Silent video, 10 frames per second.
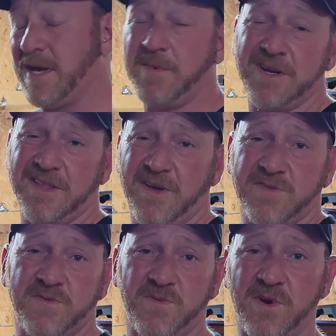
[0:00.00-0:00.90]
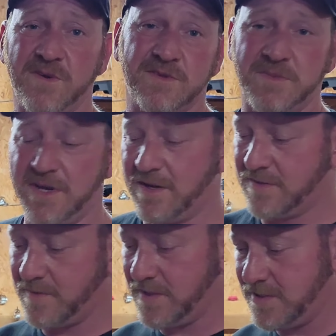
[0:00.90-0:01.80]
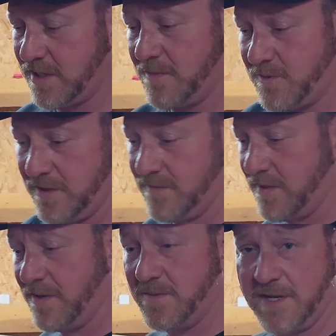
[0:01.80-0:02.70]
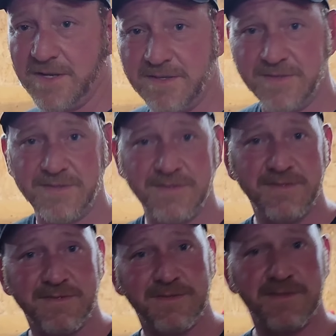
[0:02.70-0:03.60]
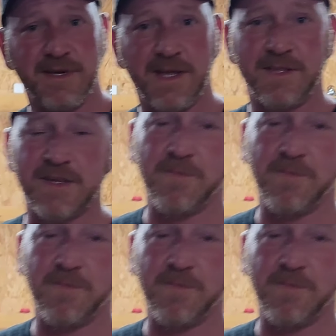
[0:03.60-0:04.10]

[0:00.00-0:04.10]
at a loss for words, to be honest with you. Jacob, what do you think, man? And